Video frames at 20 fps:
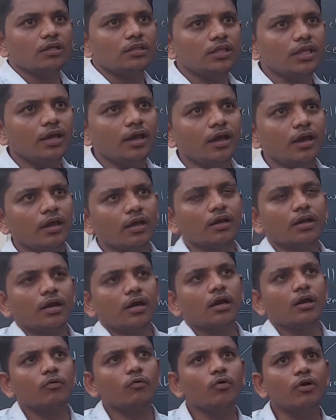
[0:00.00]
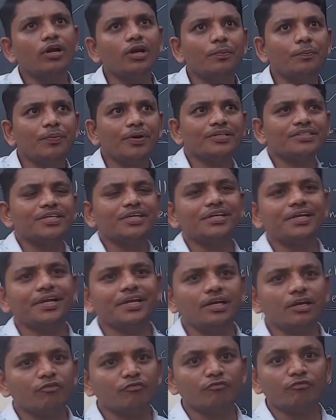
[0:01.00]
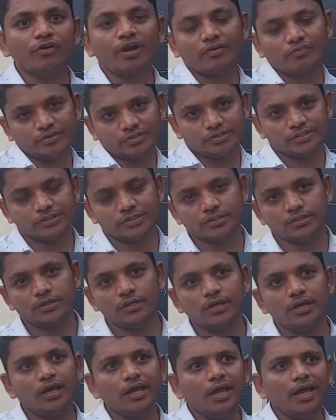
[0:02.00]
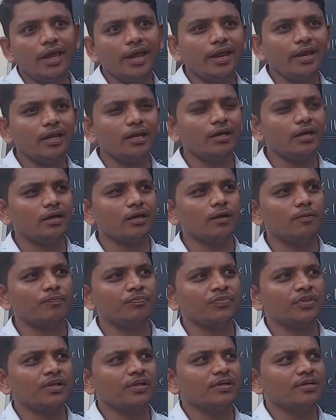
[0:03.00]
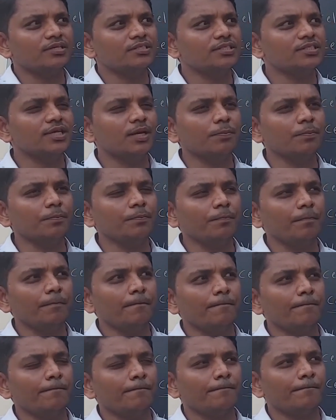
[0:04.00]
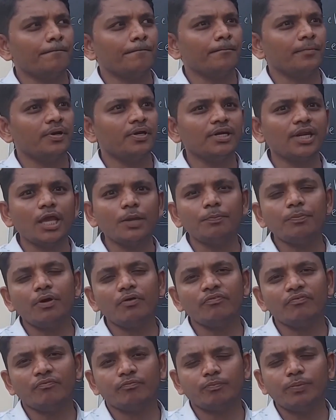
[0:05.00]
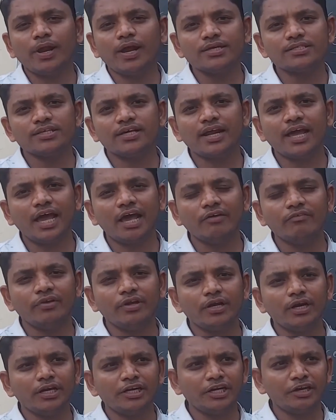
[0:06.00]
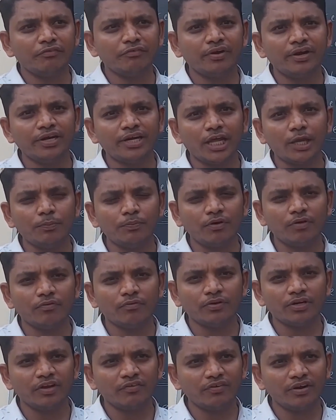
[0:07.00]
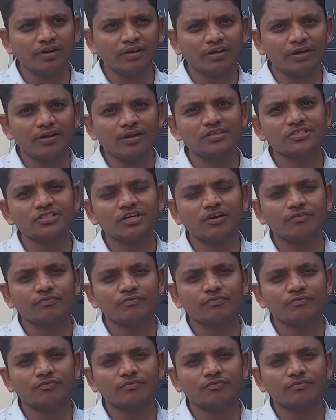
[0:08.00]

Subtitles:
They are only present in flowers, and some type of plants are having a different colors